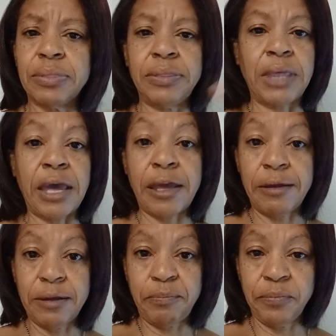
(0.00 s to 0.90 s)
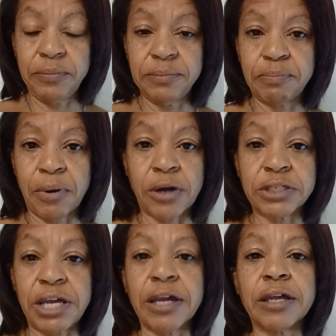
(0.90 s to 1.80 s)
they
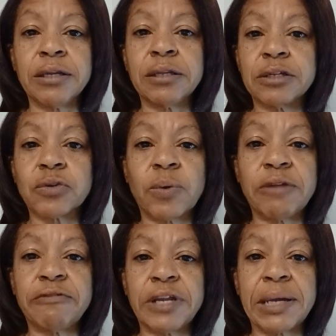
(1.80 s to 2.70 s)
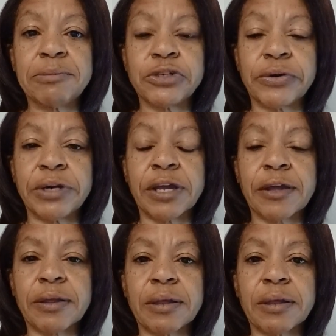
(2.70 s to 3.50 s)
partake in the twin flame journey,